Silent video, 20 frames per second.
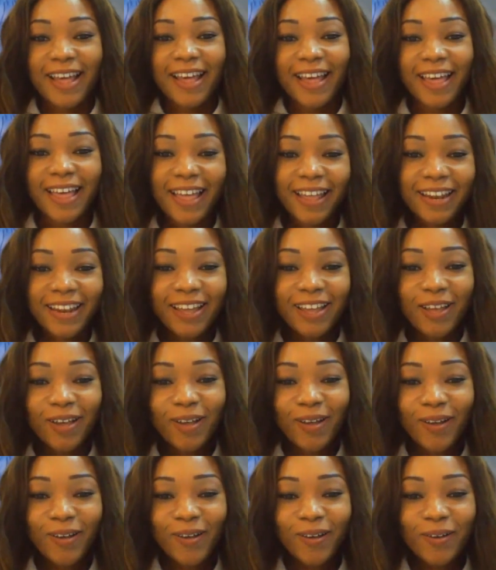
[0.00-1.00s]

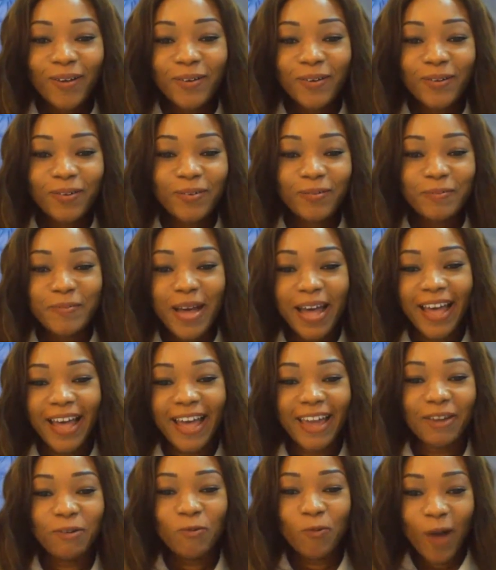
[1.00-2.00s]
Hello,
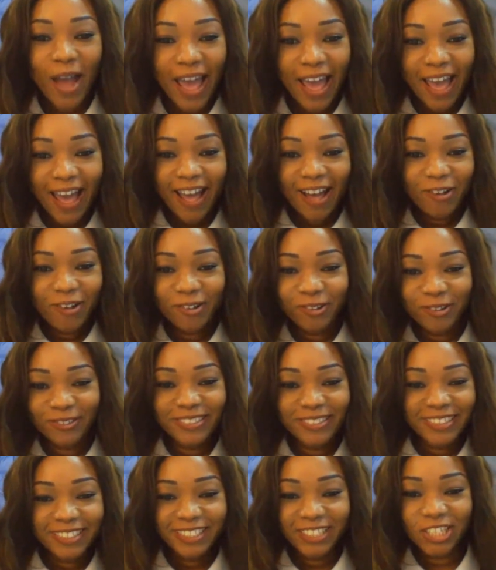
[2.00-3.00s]
my
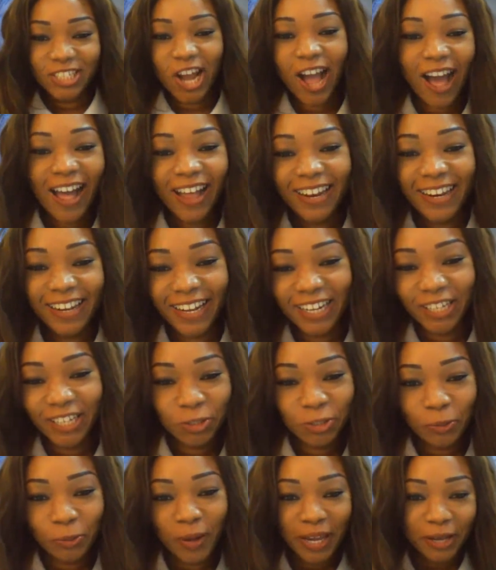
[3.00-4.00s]
wow
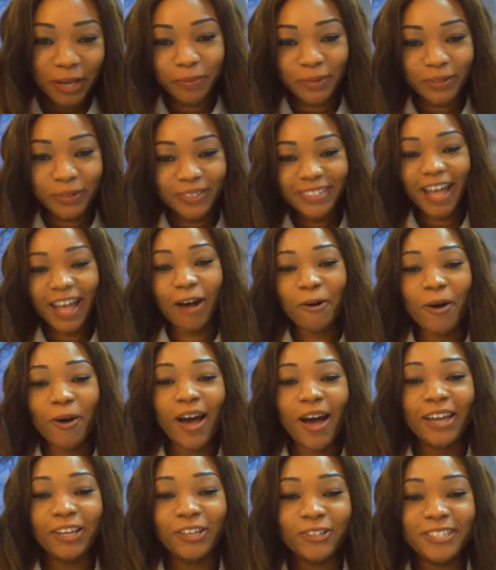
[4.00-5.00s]
challenge people. How
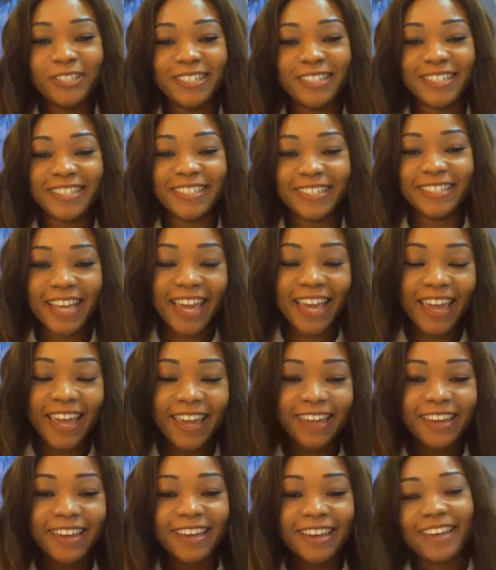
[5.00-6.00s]
are you
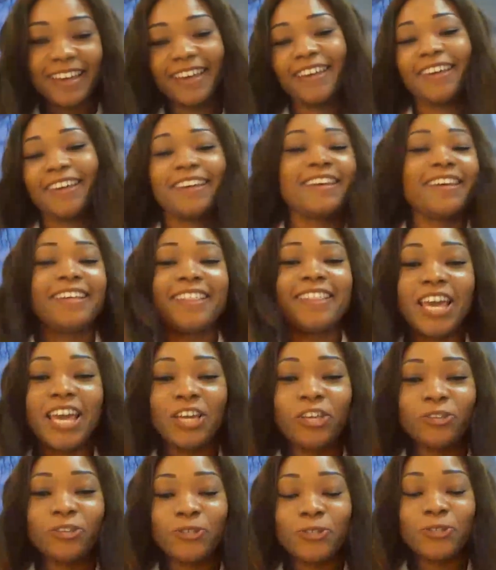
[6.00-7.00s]
today? Thank
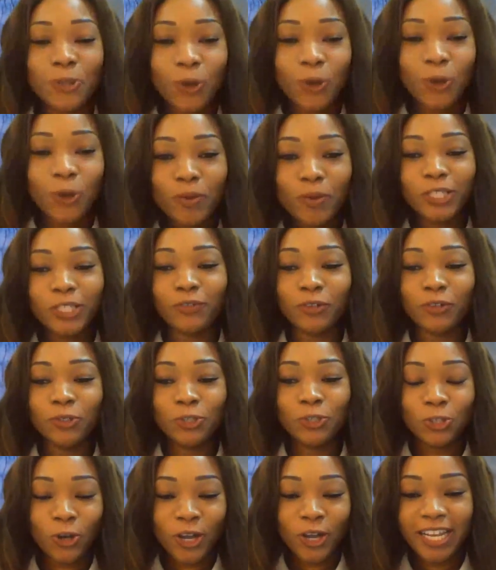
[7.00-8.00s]
you so much for
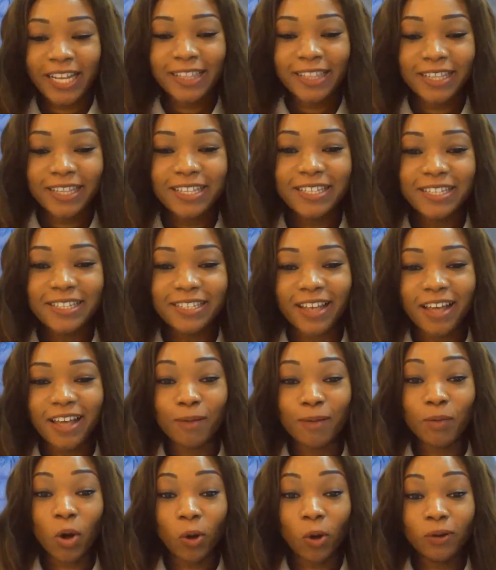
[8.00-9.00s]
joining this
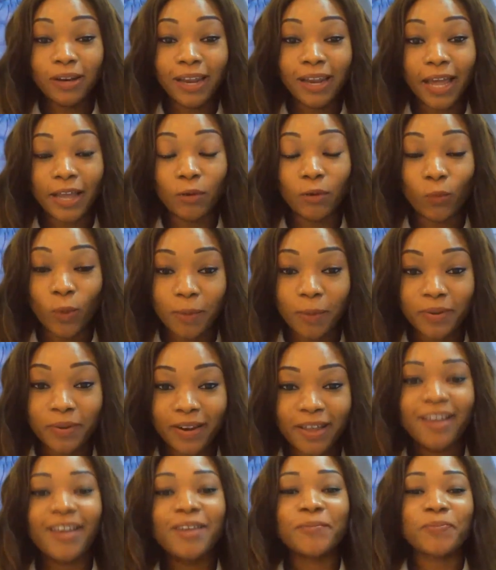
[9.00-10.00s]
online
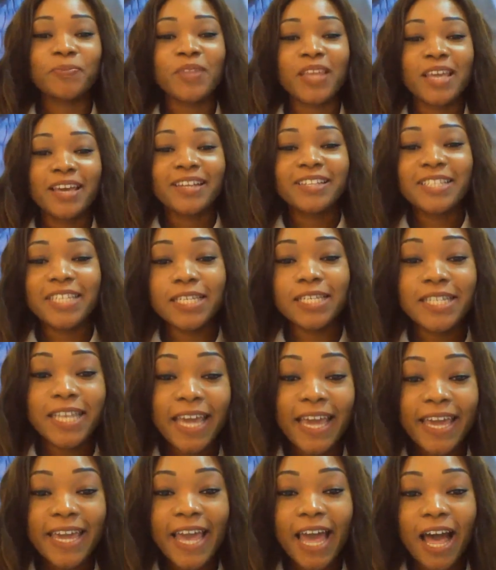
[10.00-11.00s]
webinar.
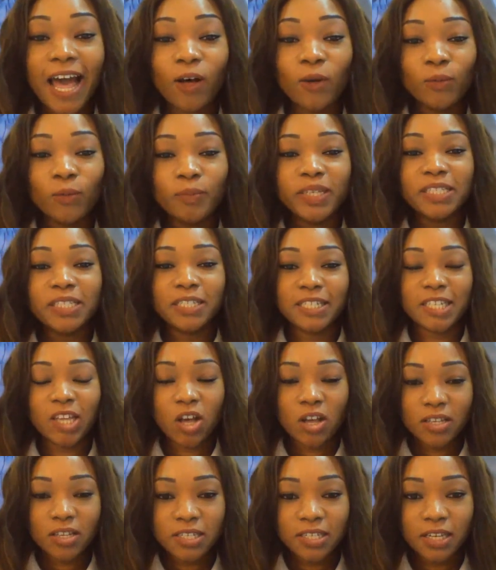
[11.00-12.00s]
Today, I'll be
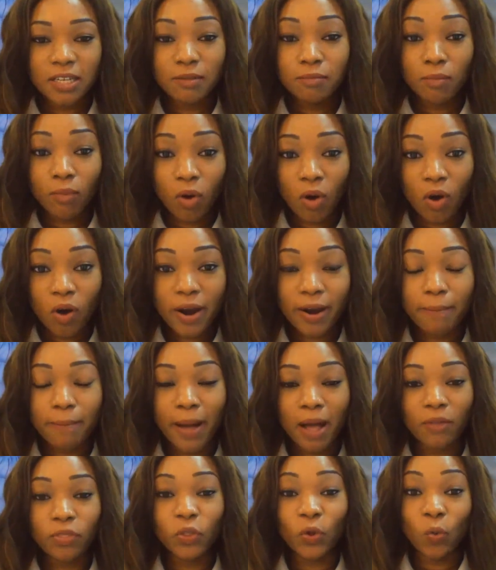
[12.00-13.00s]
discussing more
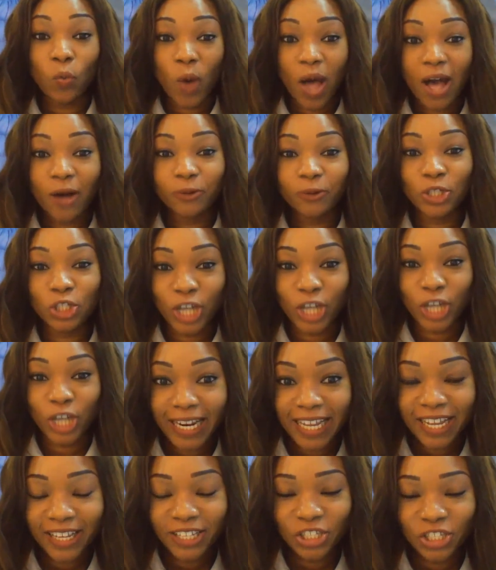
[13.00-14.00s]
about the wow
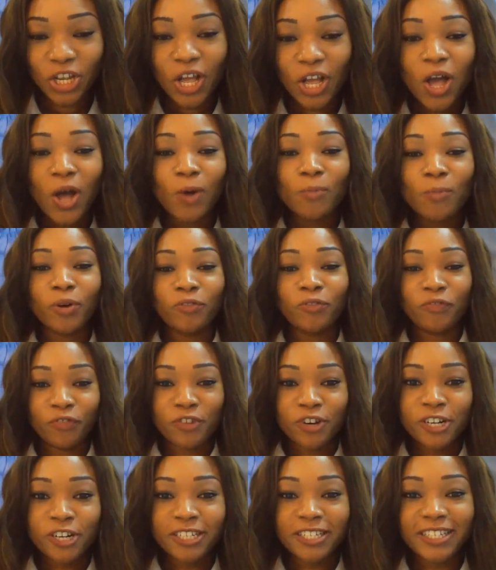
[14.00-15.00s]
challenge. But
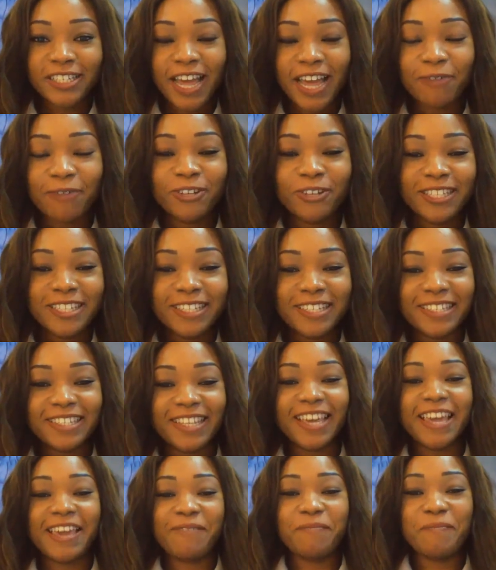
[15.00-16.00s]
first, I want to
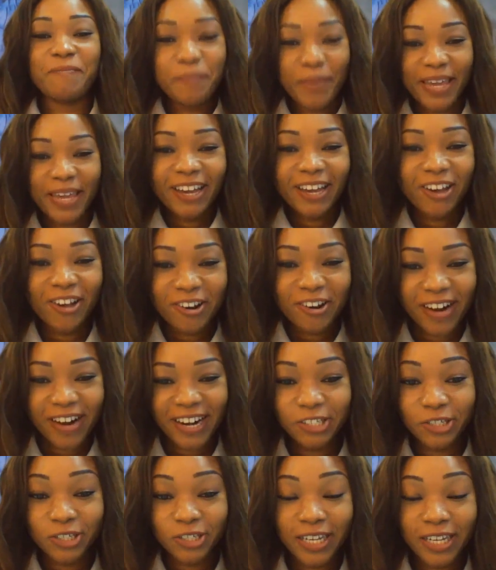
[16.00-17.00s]
say a big
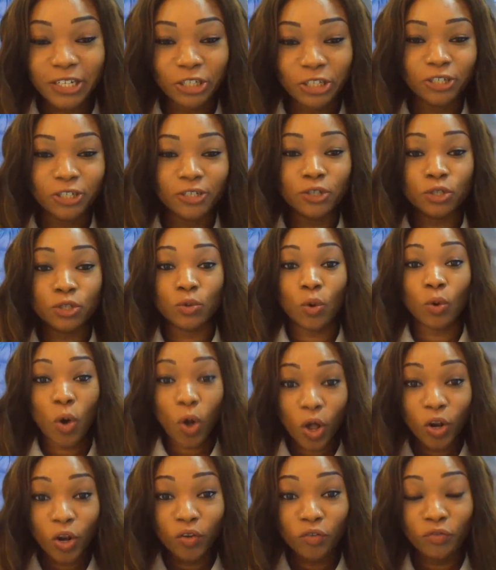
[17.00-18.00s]
congratulations to
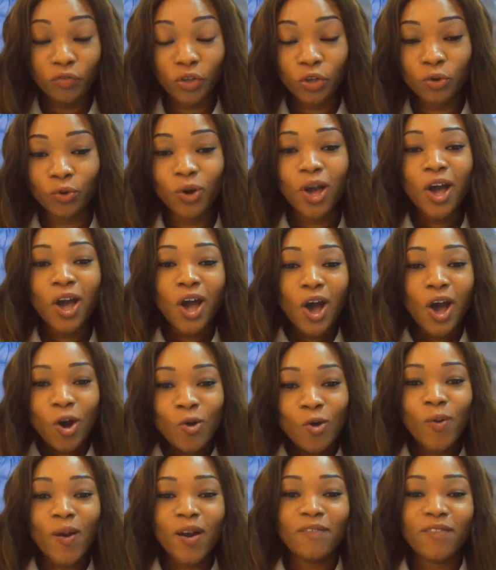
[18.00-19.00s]
all of you
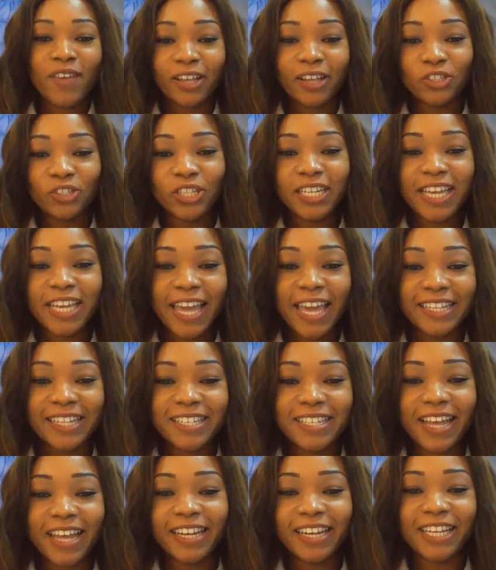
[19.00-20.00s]
who have actually
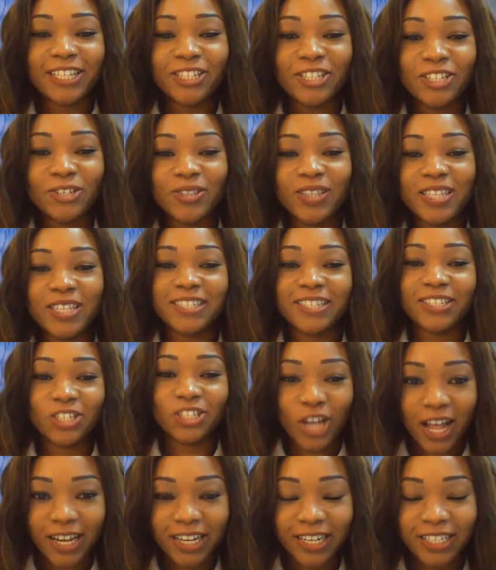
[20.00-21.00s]
entered into this
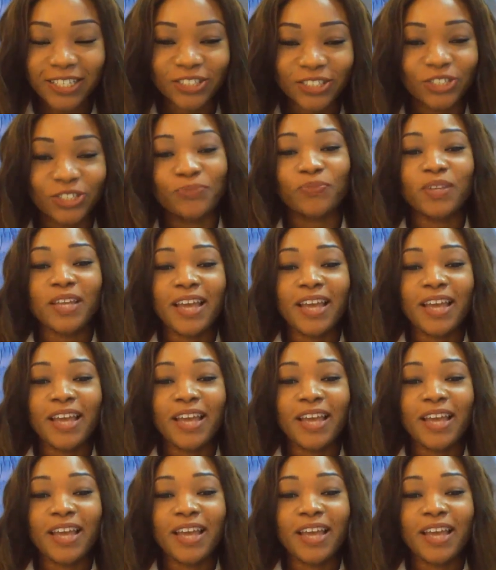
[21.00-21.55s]
challenge.